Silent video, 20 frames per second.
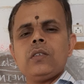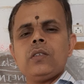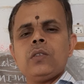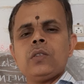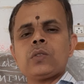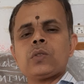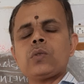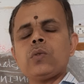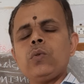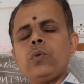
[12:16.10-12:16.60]

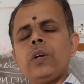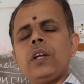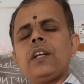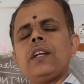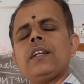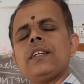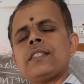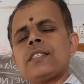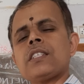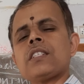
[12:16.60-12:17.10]
So in
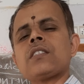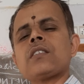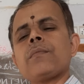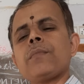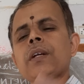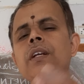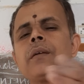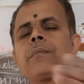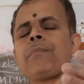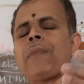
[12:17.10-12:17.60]
a
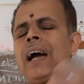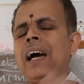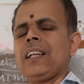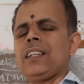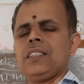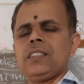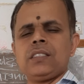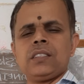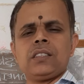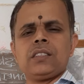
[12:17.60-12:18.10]
systematic
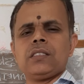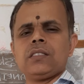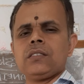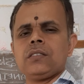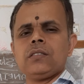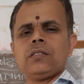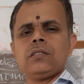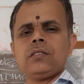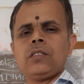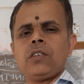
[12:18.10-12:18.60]
manners,
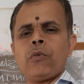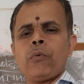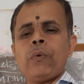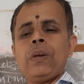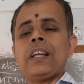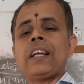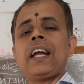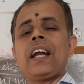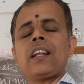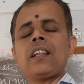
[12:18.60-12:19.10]

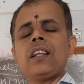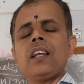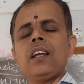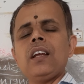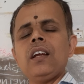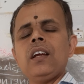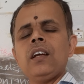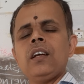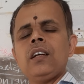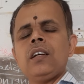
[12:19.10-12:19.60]
we'll get
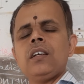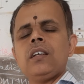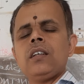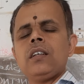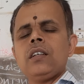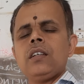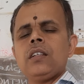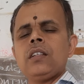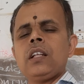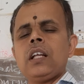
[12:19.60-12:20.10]
the
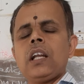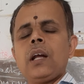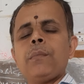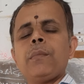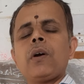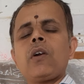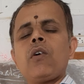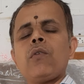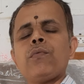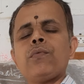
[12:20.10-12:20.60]

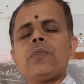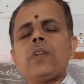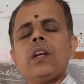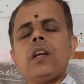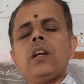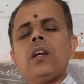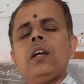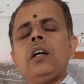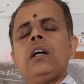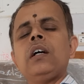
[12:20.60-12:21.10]
number of
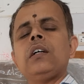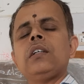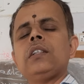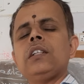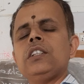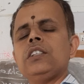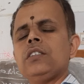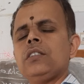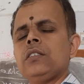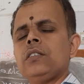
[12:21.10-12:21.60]
the
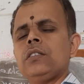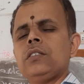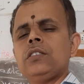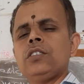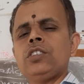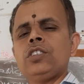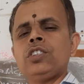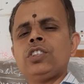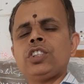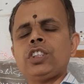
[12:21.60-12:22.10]

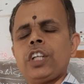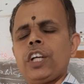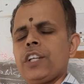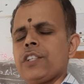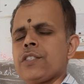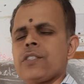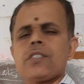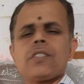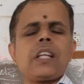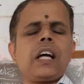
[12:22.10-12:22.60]

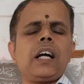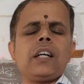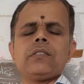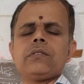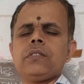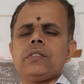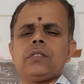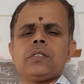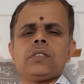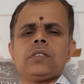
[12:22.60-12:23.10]
shares that
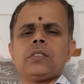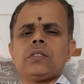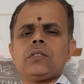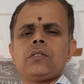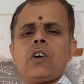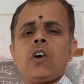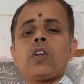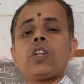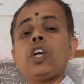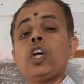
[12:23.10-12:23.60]

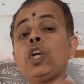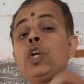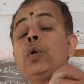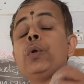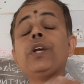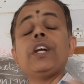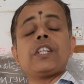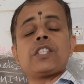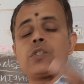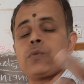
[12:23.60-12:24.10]
or the
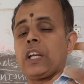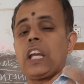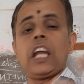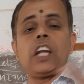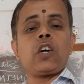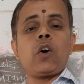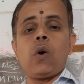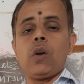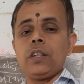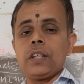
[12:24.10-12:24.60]
units we
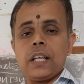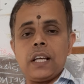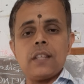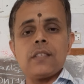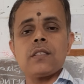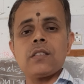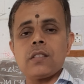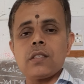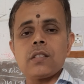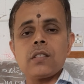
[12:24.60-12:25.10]
can call it
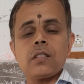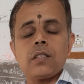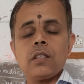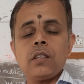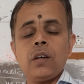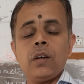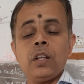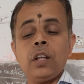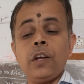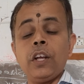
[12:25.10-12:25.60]
as
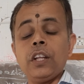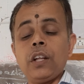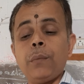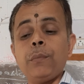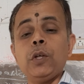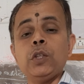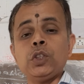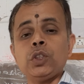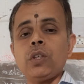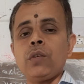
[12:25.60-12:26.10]
in the
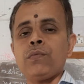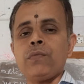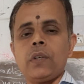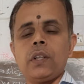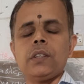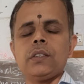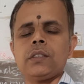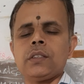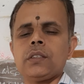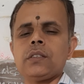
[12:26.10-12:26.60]
mutual
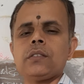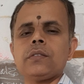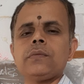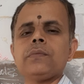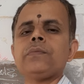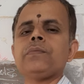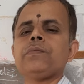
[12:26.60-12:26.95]
funds.